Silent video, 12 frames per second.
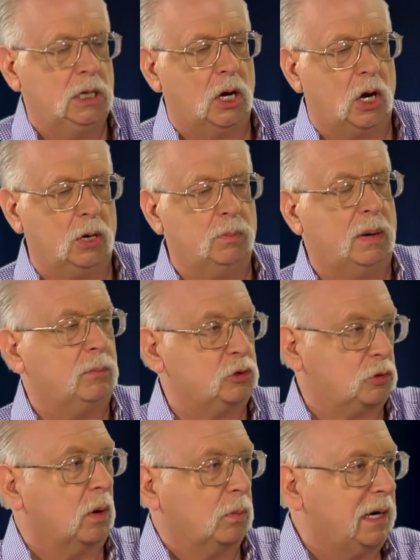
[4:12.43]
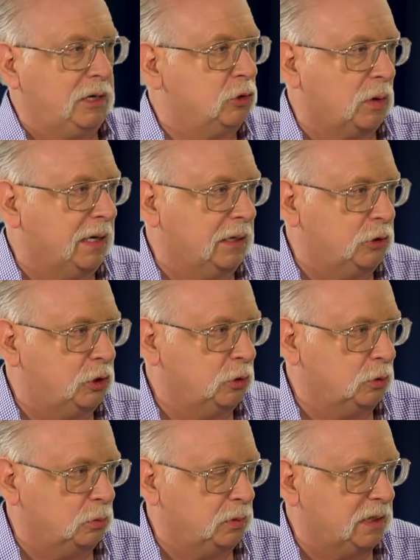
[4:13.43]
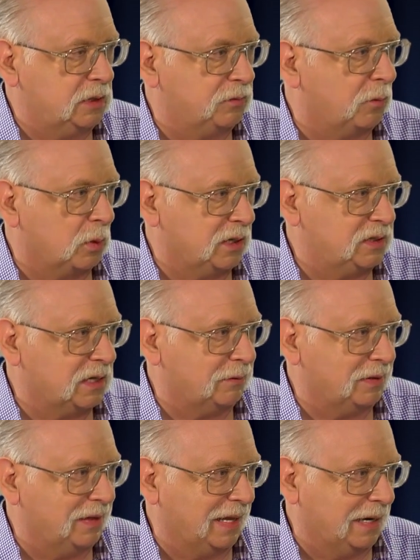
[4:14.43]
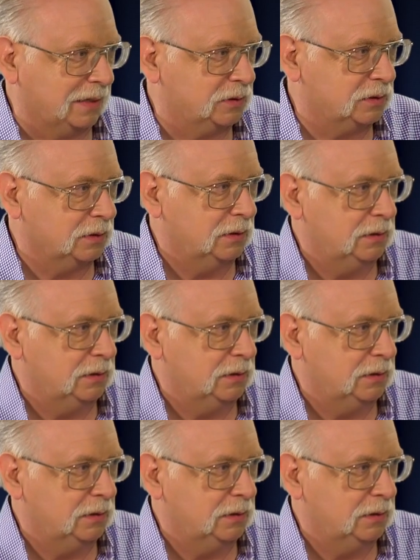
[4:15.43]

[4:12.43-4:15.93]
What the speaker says: Our members are already trying to do these 47 things